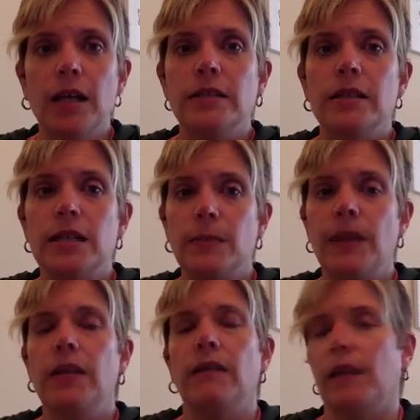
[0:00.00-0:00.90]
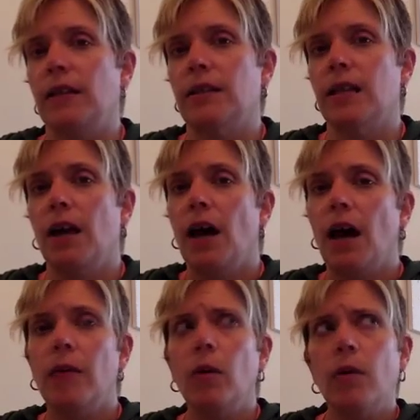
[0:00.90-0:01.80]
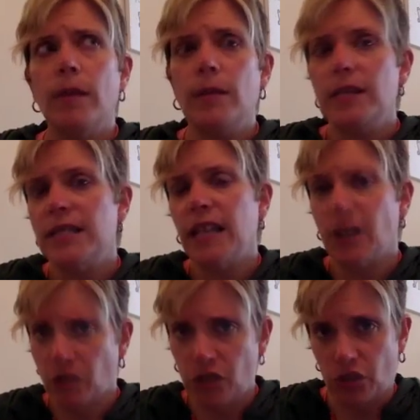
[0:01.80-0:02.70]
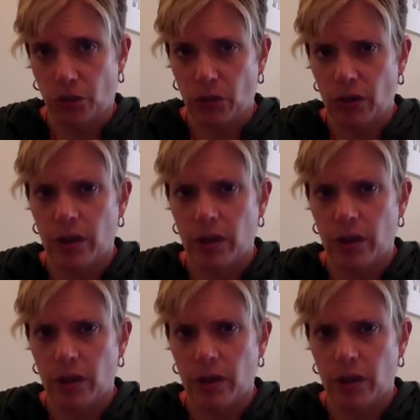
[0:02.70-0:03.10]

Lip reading: to speak of it, or maybe scared you